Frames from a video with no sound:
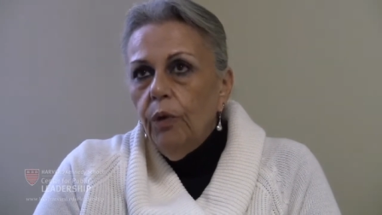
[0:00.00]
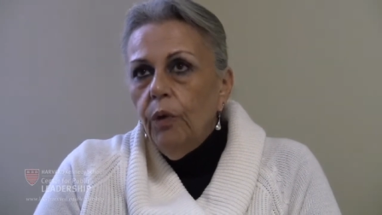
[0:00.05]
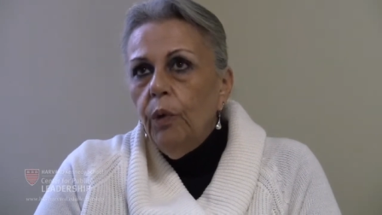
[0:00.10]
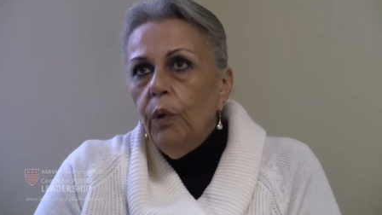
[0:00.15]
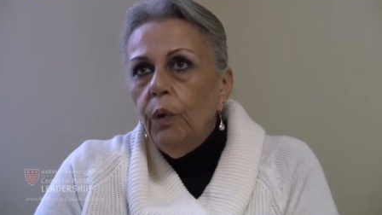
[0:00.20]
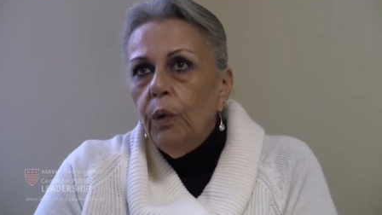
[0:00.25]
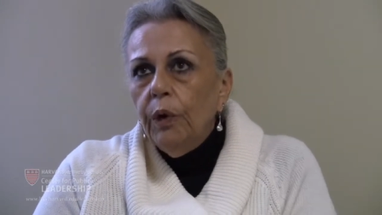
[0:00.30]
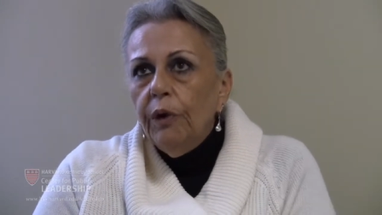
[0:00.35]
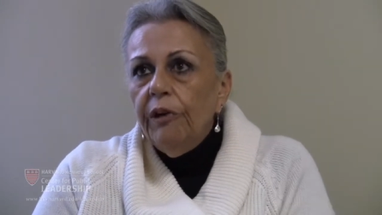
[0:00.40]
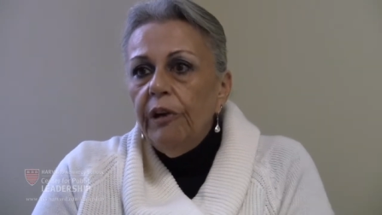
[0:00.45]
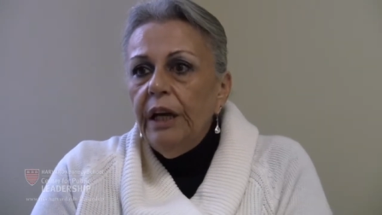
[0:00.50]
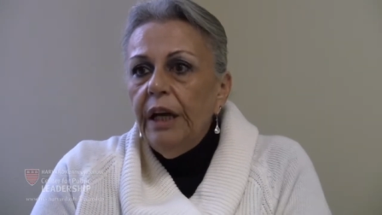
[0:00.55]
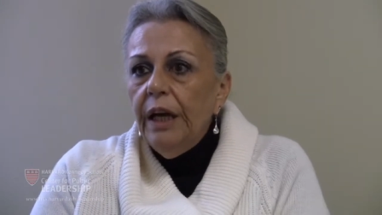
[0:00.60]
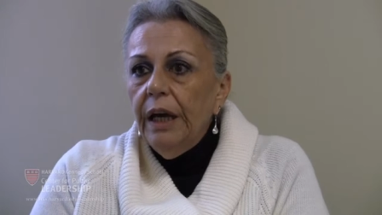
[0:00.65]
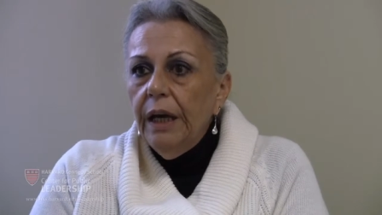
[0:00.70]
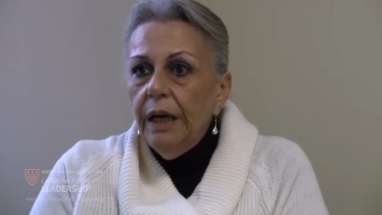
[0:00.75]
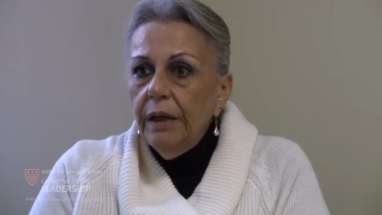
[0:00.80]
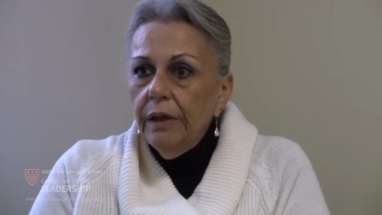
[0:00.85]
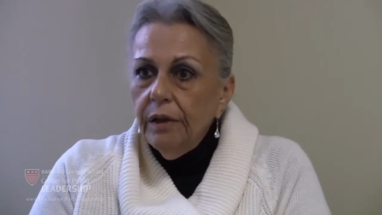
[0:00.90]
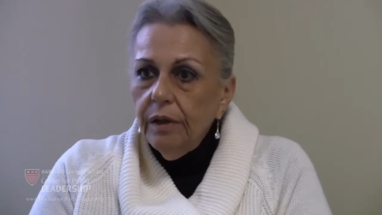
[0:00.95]
to
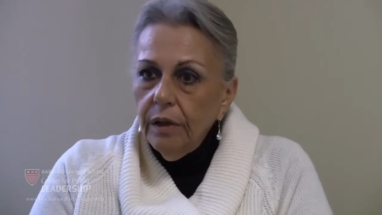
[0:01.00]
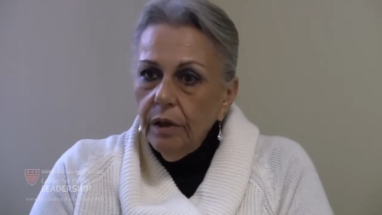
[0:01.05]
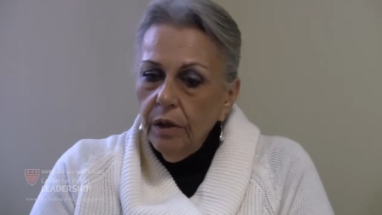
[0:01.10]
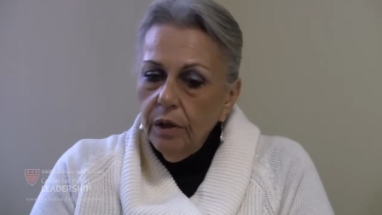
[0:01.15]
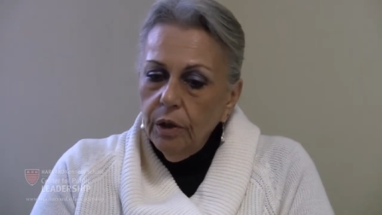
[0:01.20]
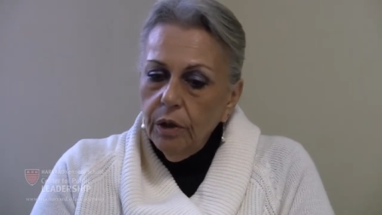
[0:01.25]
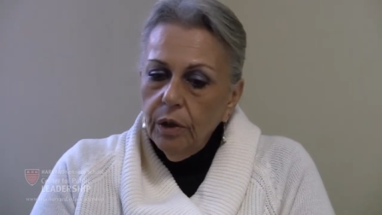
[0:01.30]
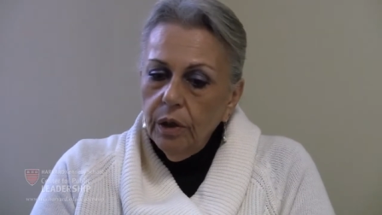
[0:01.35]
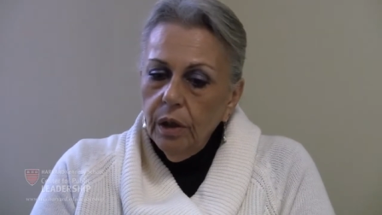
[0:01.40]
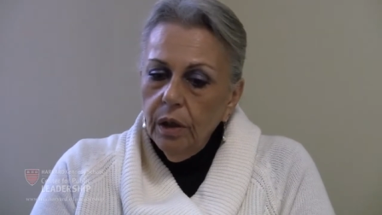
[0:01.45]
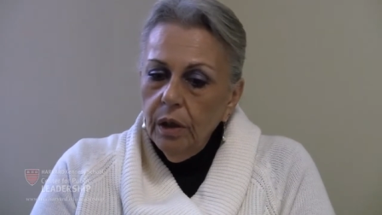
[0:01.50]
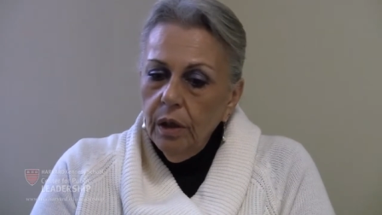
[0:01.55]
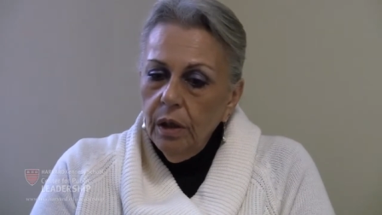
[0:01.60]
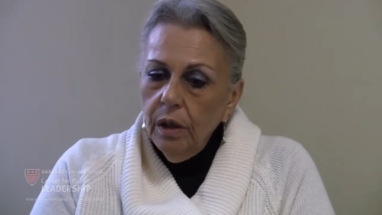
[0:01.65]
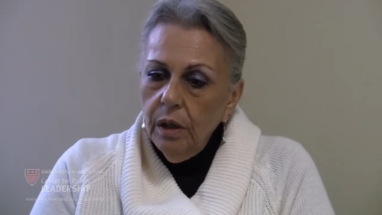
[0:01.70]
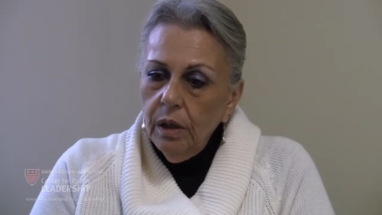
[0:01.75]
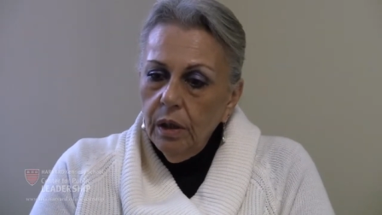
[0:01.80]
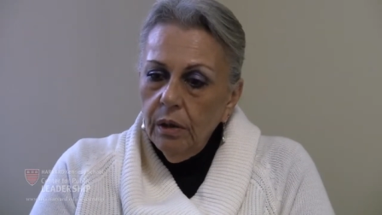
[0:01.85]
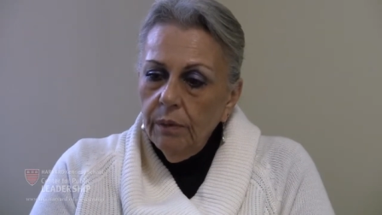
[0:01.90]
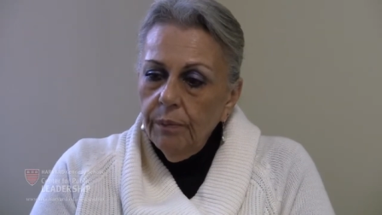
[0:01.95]
create
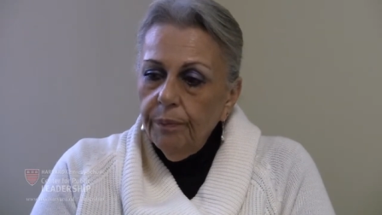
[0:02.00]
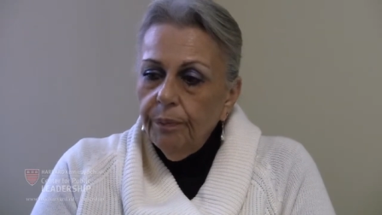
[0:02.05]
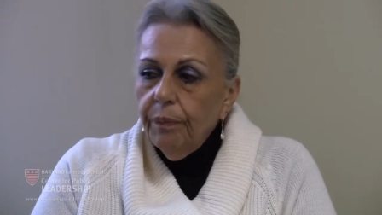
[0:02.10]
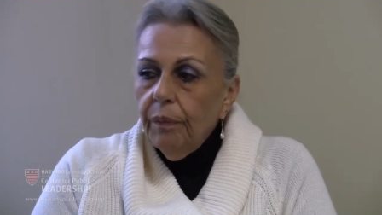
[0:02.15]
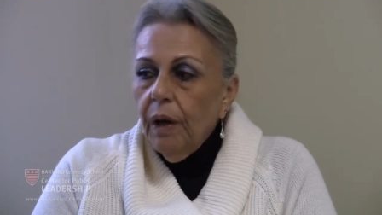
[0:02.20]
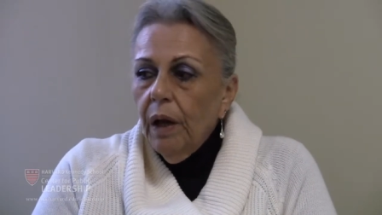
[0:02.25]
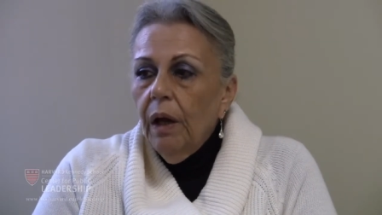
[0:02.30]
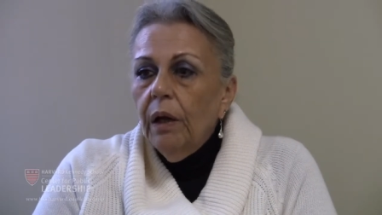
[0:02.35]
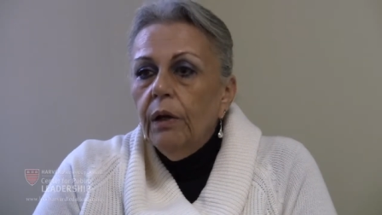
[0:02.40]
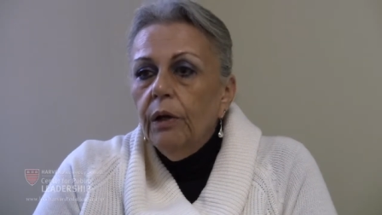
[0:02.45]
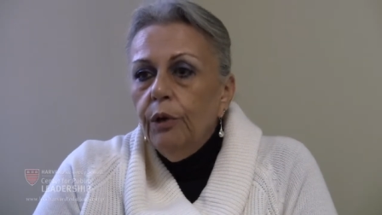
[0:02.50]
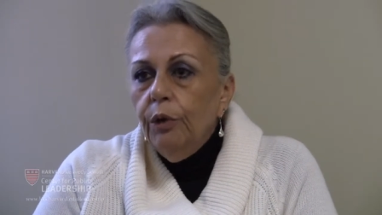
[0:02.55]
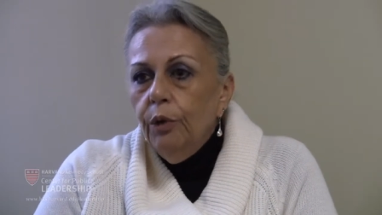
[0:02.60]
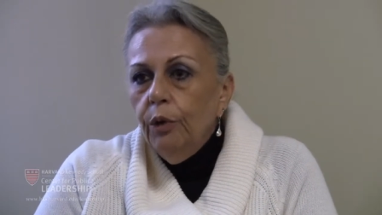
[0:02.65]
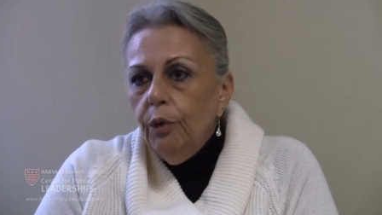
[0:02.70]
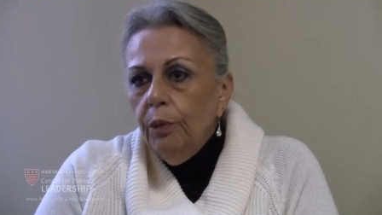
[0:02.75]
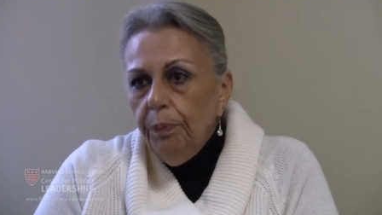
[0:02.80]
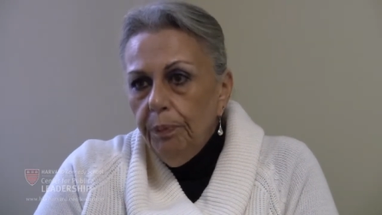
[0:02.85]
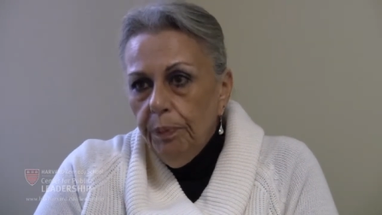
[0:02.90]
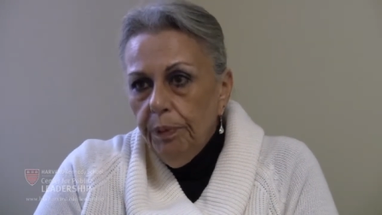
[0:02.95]
um, a
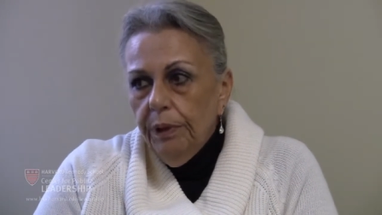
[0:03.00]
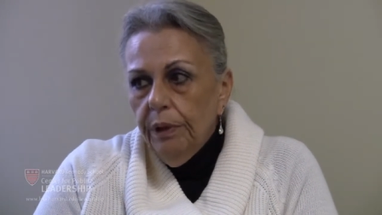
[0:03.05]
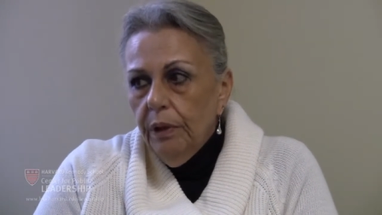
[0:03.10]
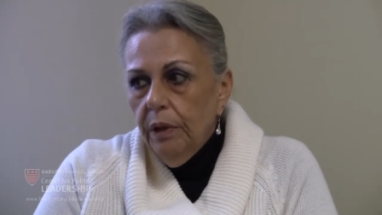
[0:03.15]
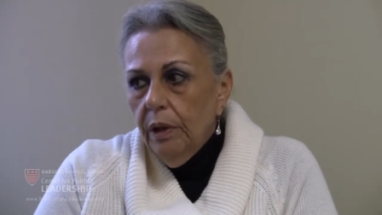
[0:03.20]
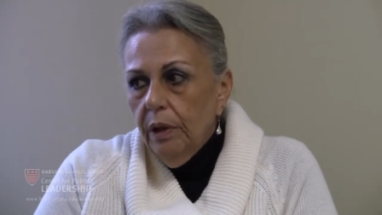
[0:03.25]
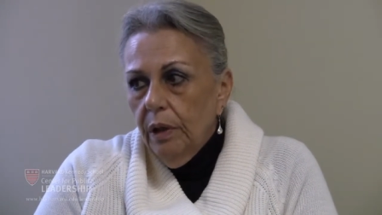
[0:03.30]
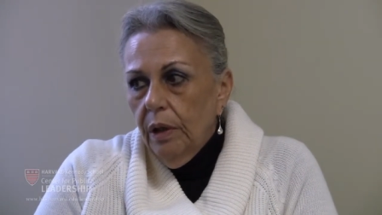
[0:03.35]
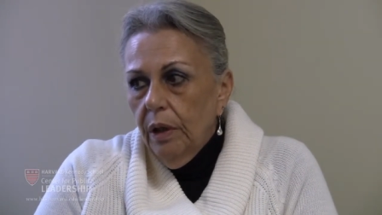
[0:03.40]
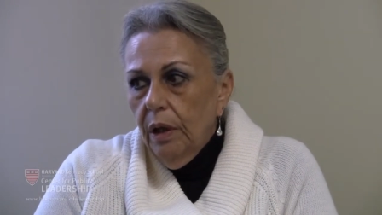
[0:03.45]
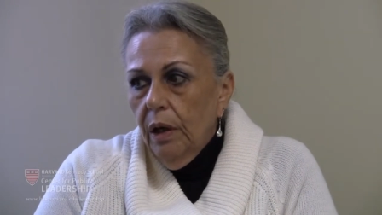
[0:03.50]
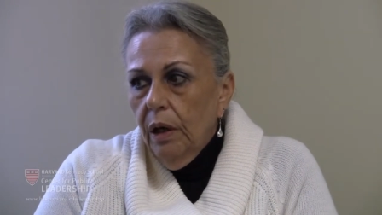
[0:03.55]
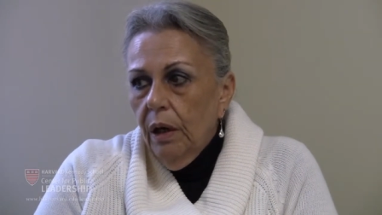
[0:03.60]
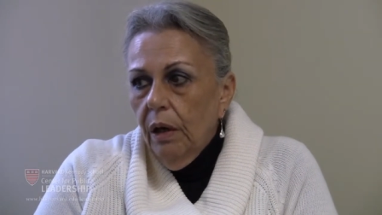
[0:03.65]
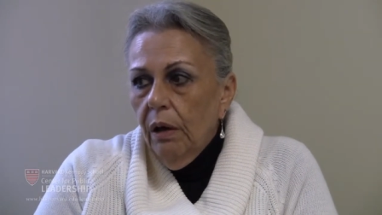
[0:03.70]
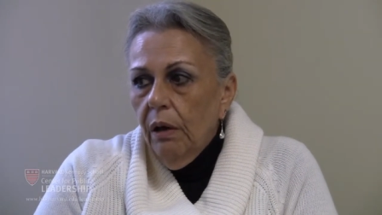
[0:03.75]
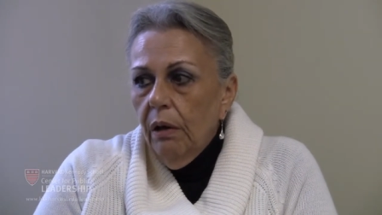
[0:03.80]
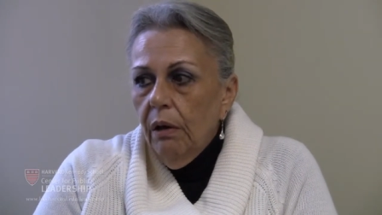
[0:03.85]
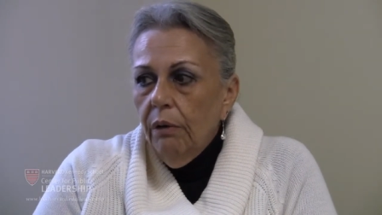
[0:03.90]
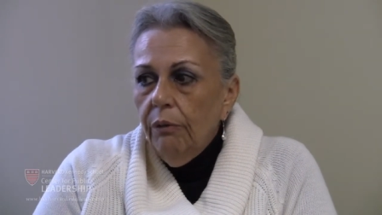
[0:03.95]
group
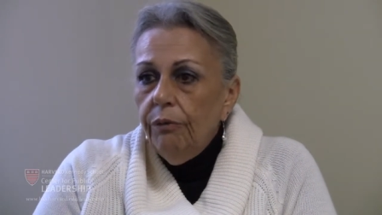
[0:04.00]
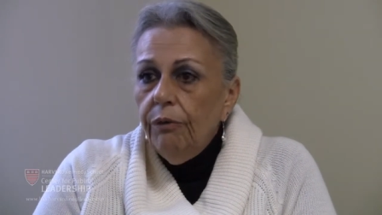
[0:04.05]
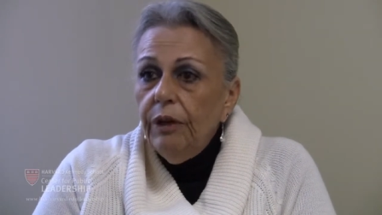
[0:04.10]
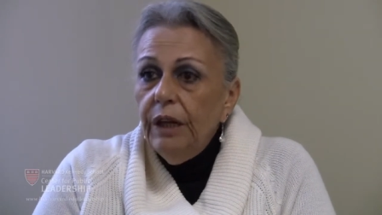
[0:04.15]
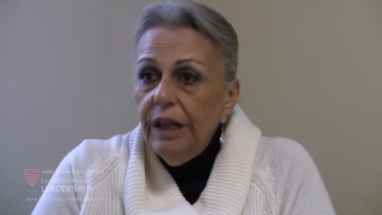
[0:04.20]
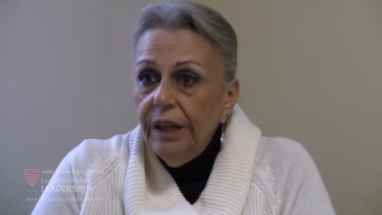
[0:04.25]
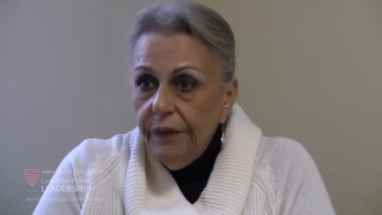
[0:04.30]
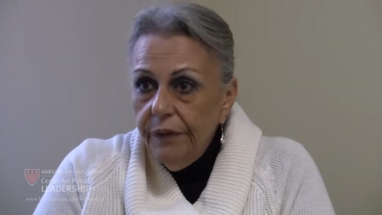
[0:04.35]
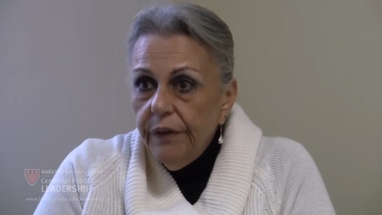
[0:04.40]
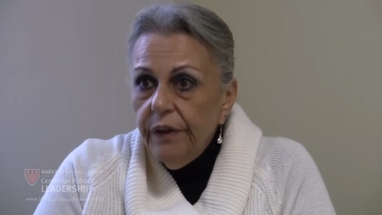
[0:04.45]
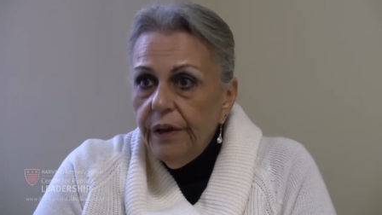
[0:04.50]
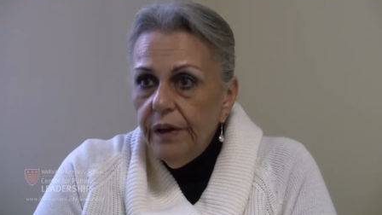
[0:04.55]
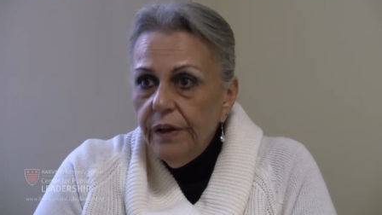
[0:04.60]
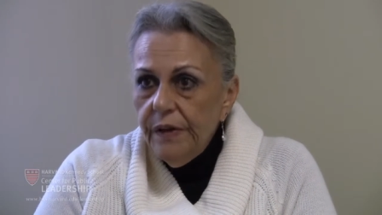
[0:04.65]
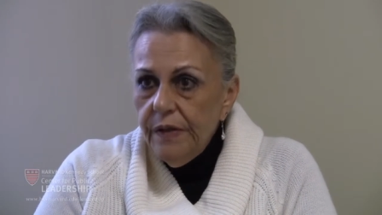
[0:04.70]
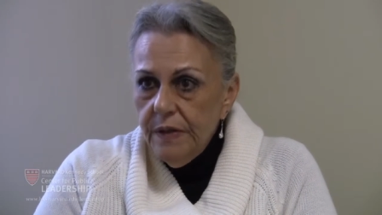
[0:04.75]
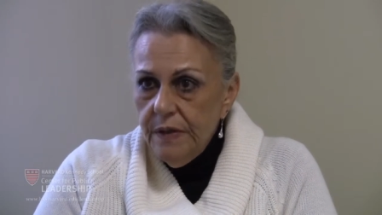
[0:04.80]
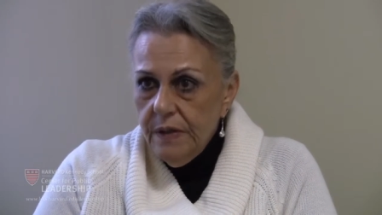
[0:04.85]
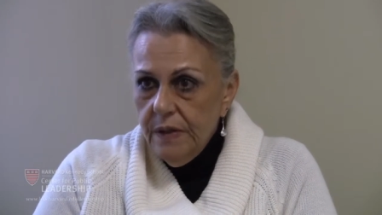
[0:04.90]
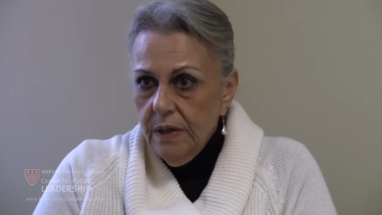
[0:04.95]
of
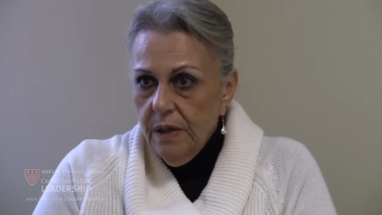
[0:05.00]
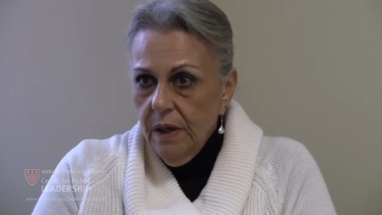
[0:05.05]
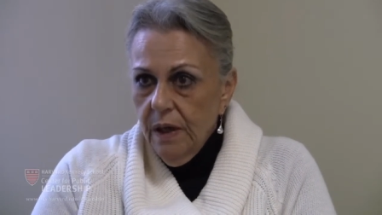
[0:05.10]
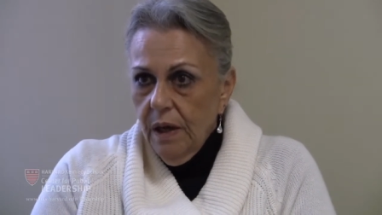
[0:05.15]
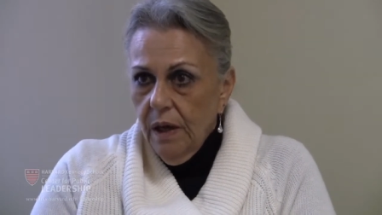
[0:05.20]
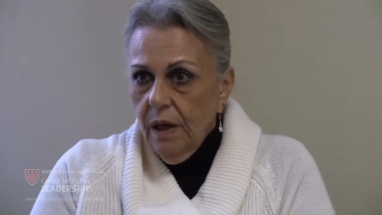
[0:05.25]
leaders